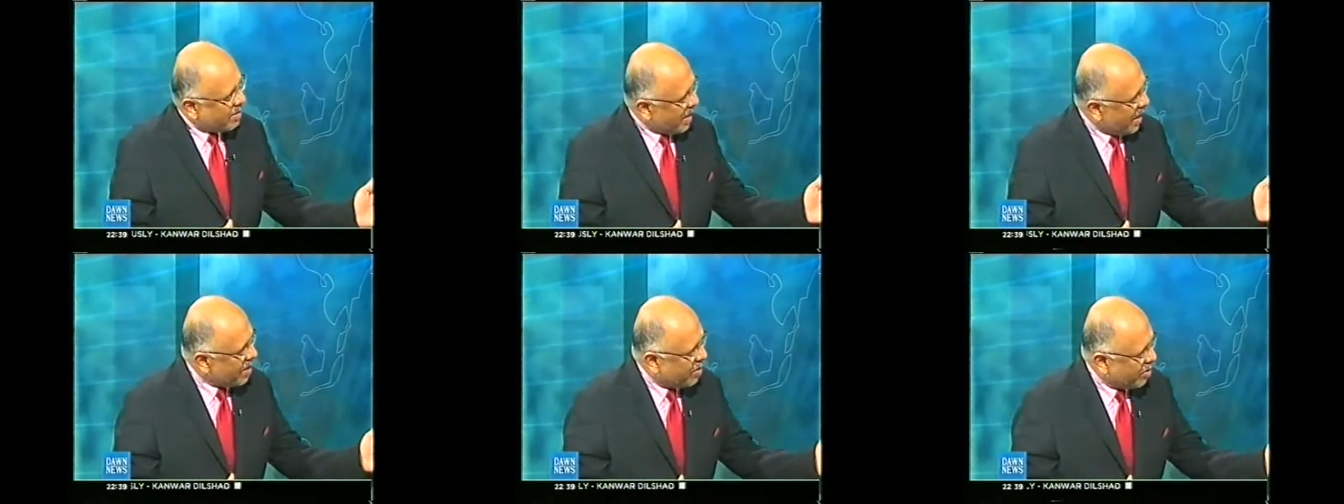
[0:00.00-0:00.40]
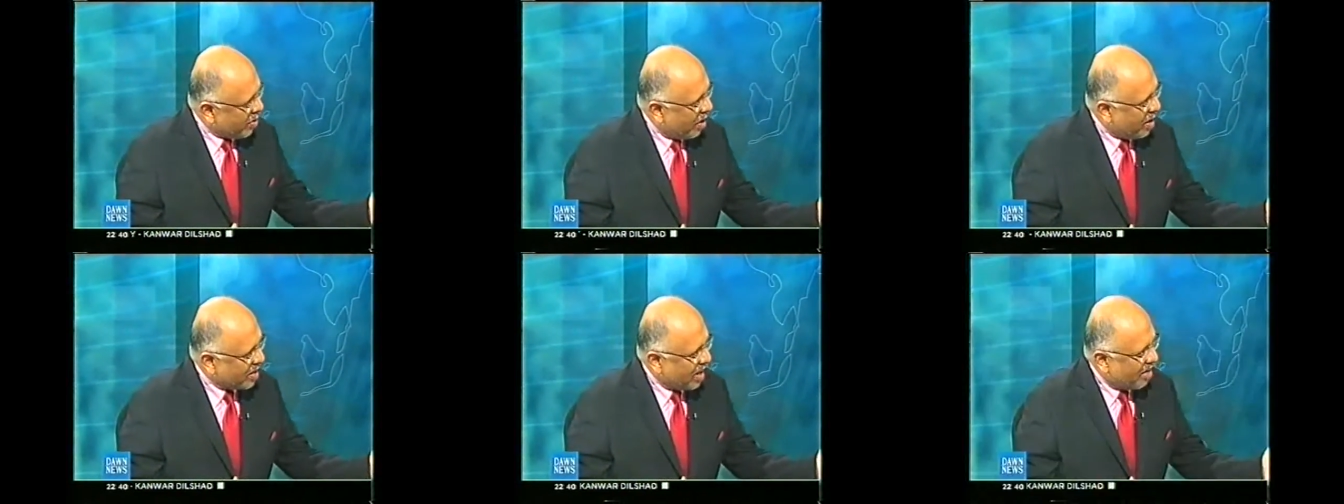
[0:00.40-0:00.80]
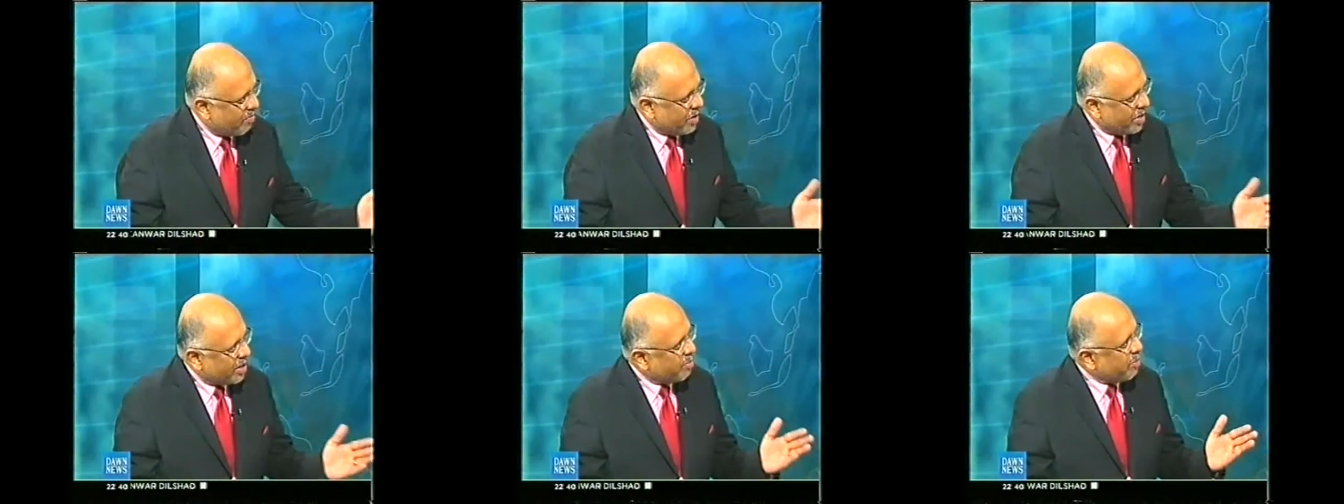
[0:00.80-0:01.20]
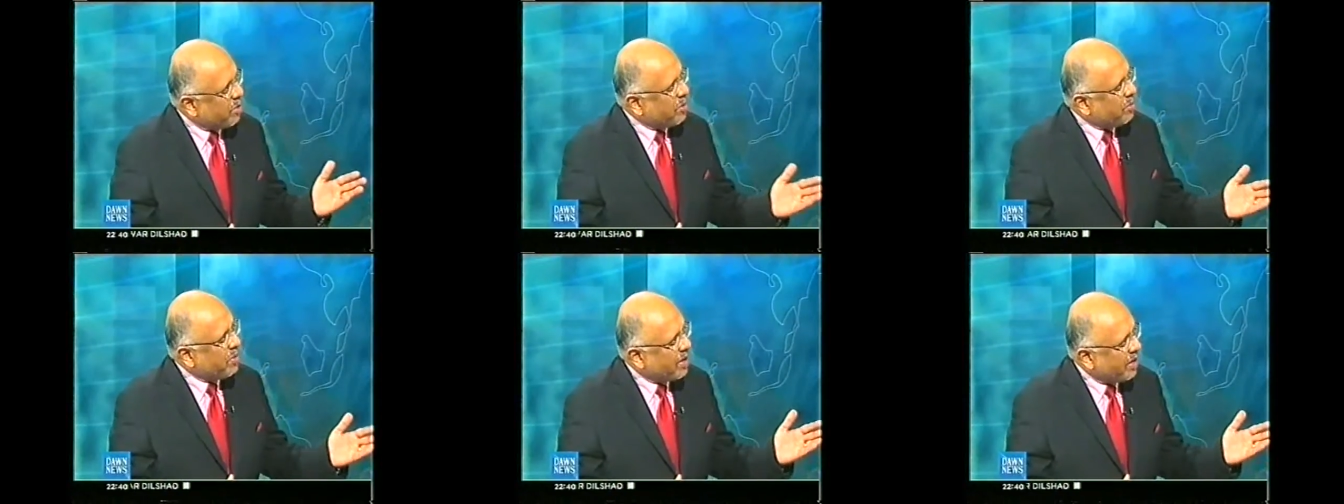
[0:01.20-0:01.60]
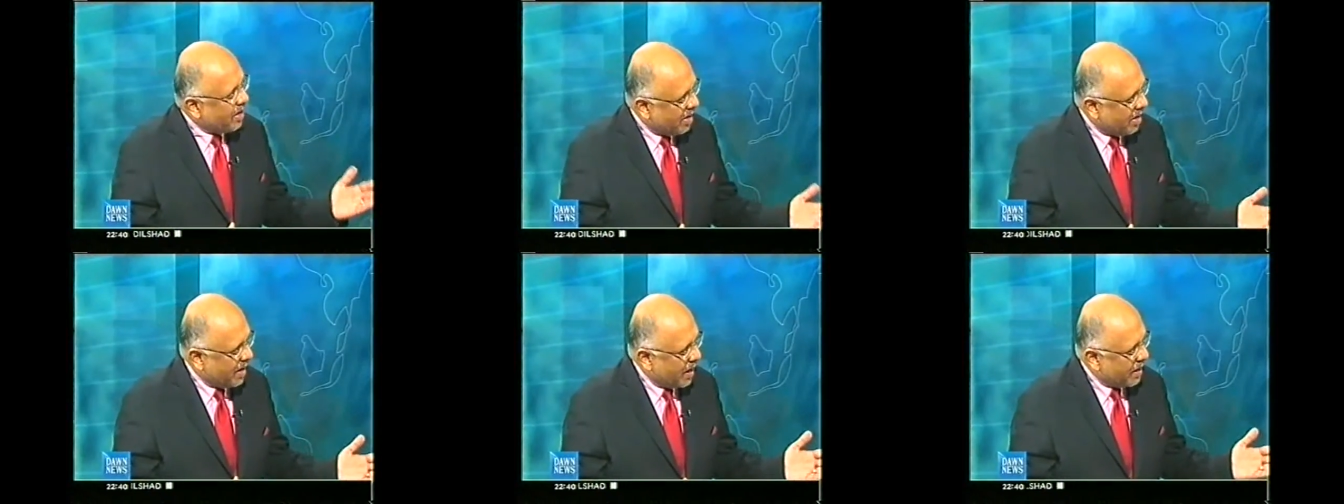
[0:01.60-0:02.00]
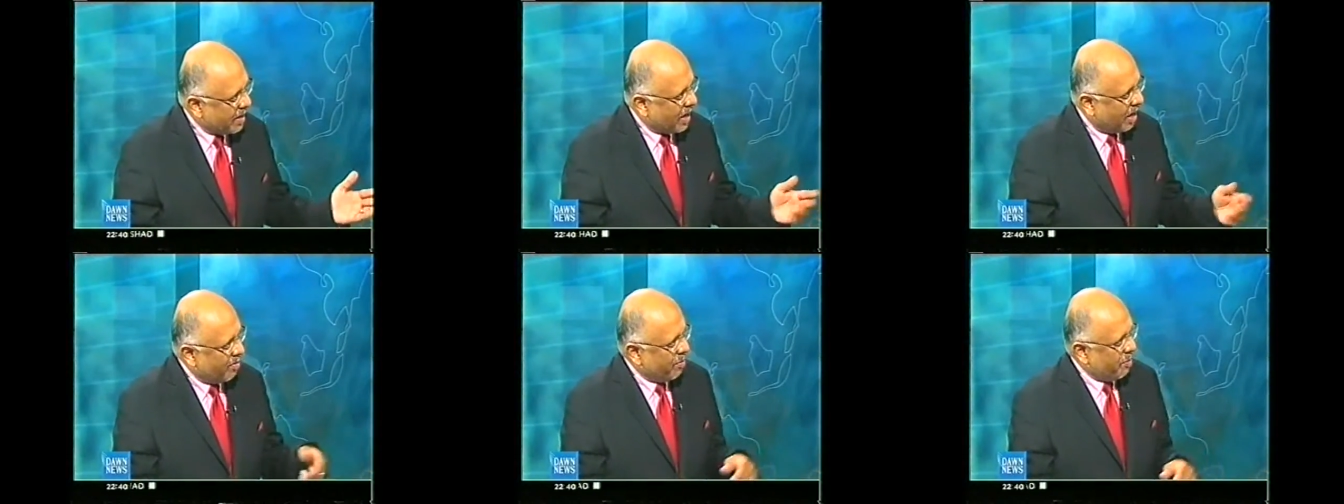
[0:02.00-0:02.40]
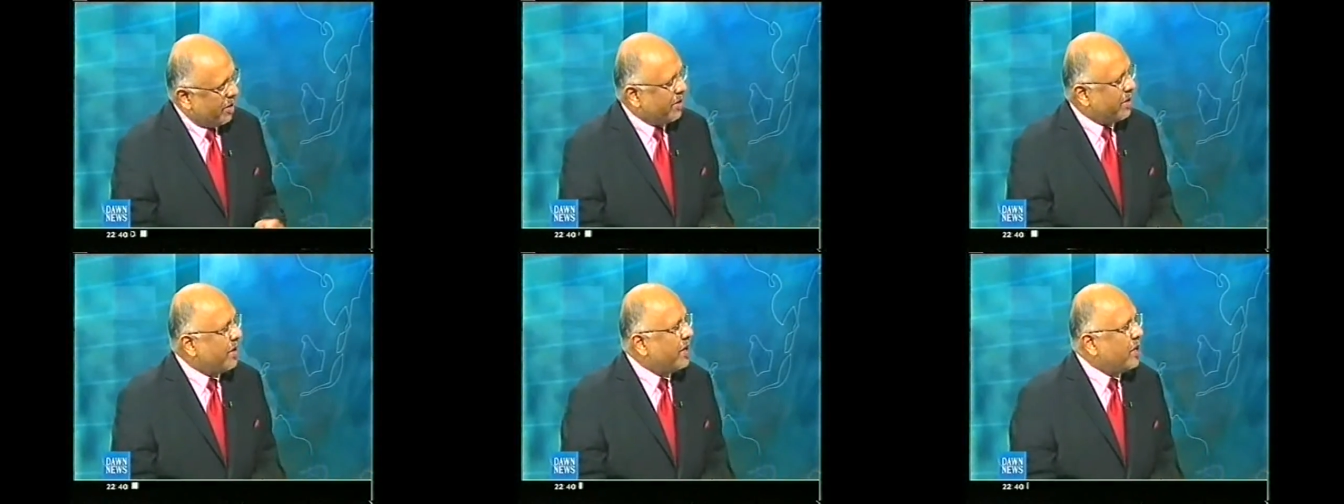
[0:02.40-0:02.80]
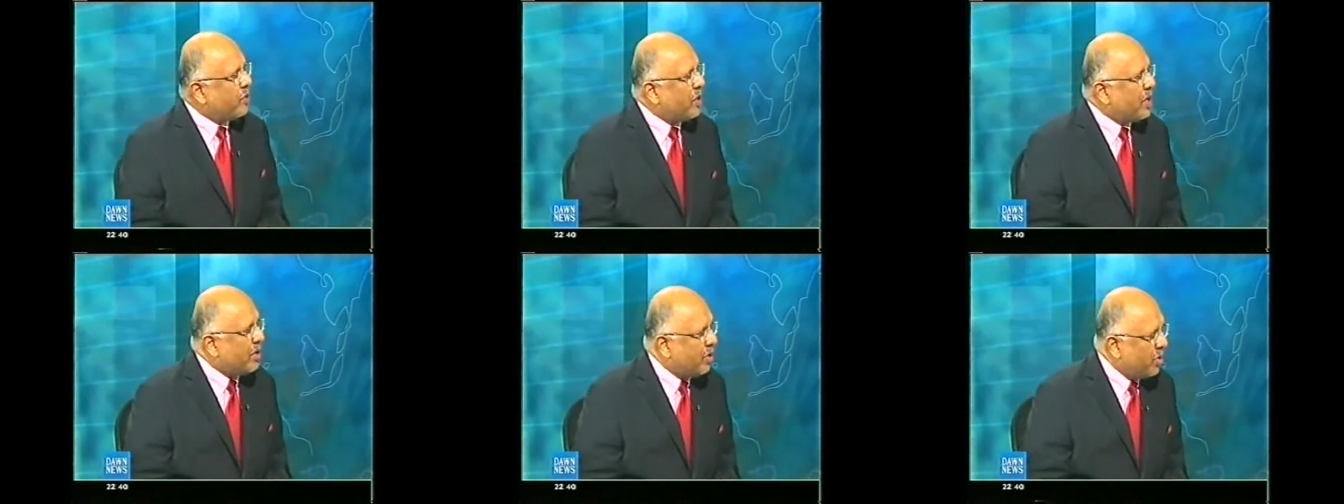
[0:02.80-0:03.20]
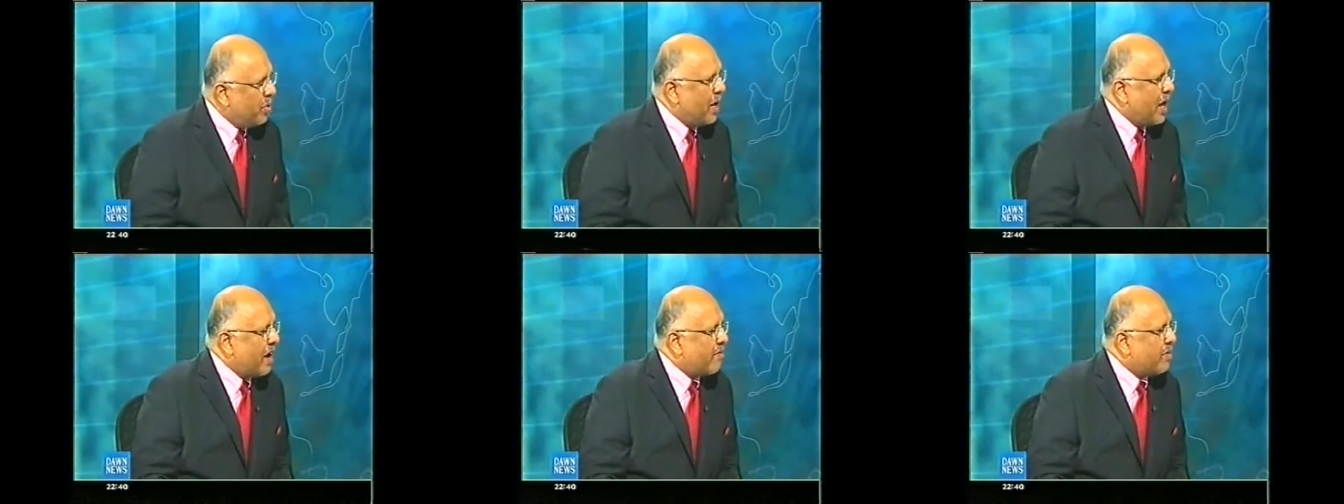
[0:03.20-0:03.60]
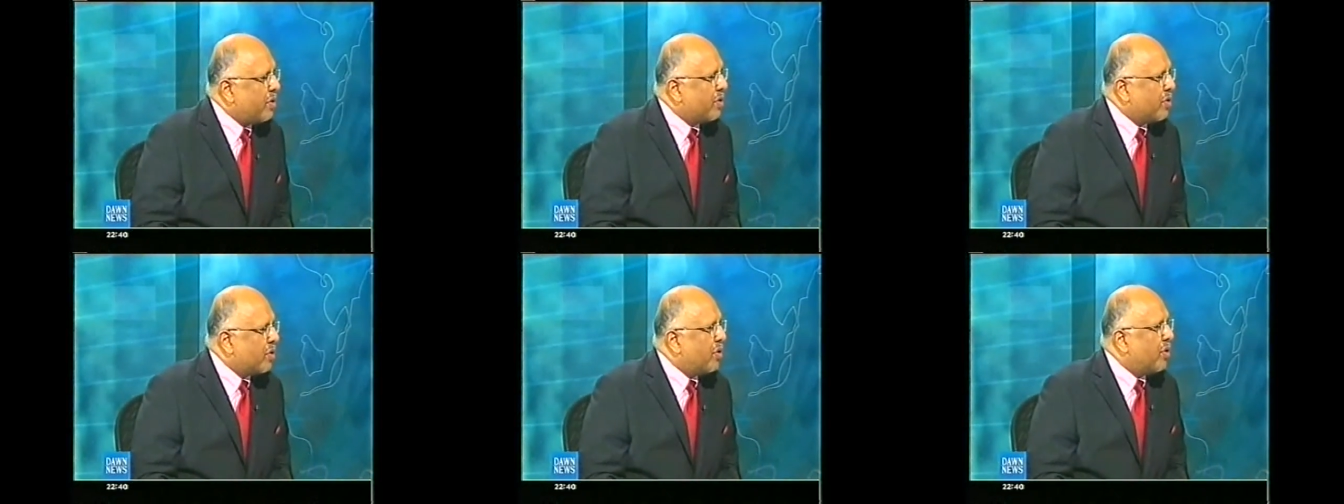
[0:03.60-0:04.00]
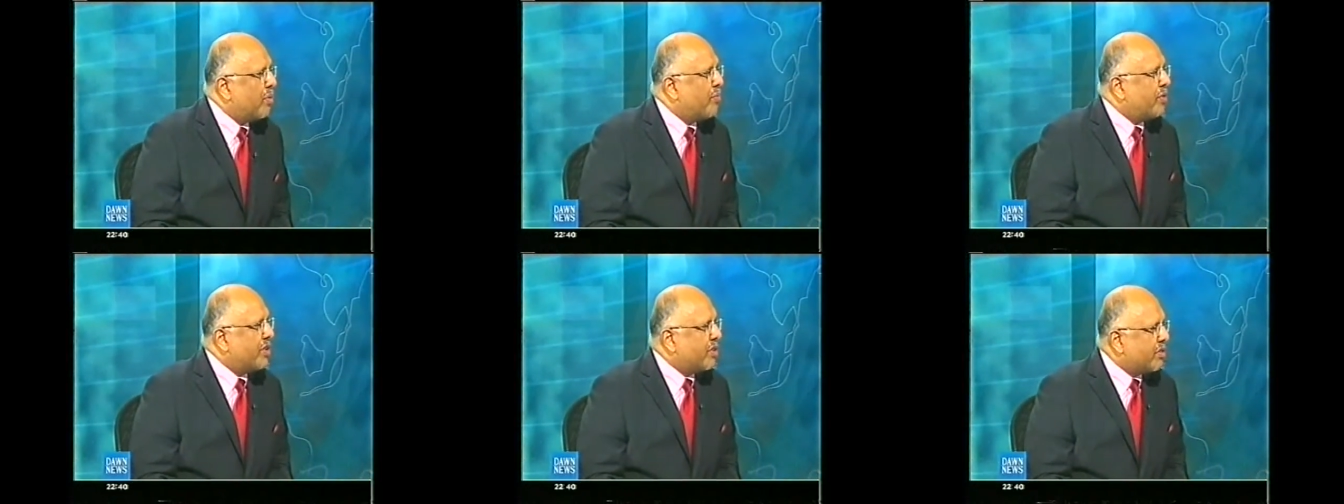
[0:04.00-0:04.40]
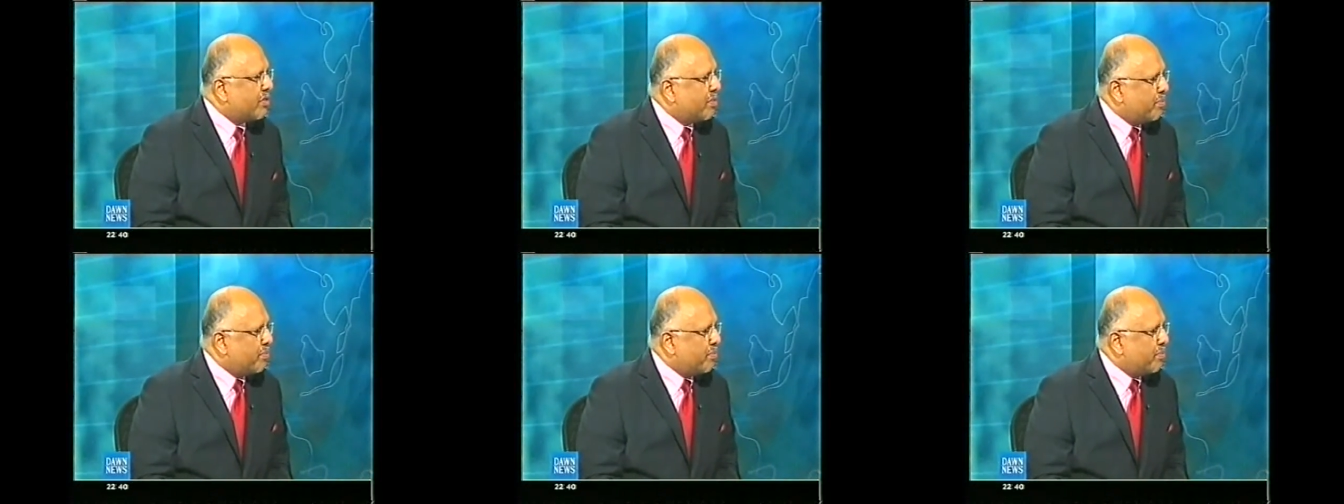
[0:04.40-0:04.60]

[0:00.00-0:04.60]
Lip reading: As your government, the PPP-led government, do you think you'll have to cope with the